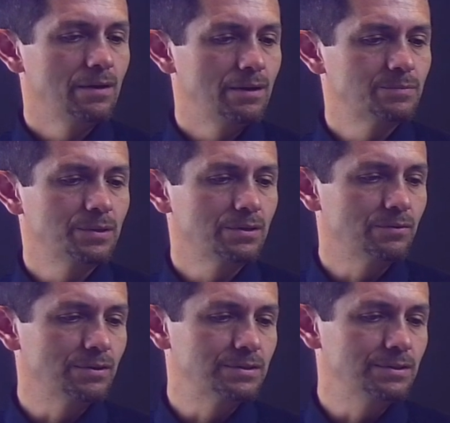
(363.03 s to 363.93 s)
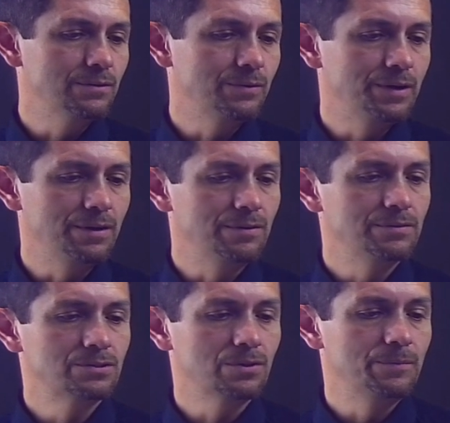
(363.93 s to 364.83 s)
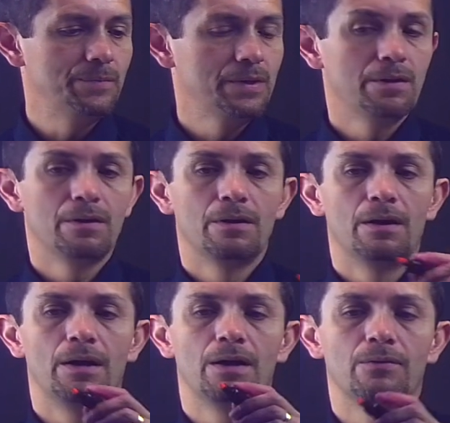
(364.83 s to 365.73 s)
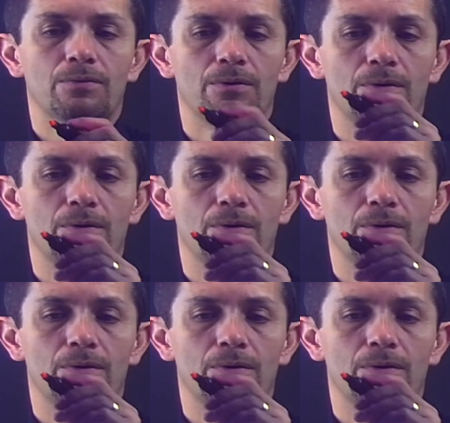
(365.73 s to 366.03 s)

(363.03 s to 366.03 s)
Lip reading: let's bring it over here. So I have